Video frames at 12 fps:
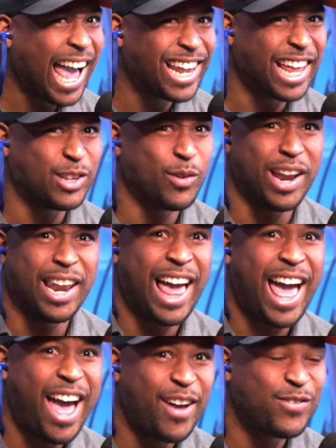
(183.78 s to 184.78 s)
like, do I
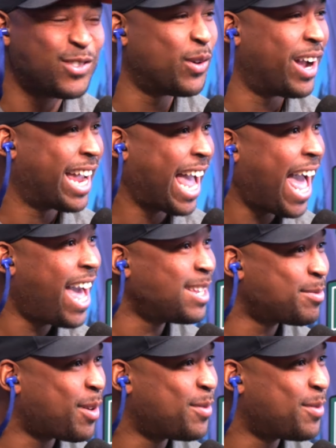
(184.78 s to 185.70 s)
laugh? Do I gasp?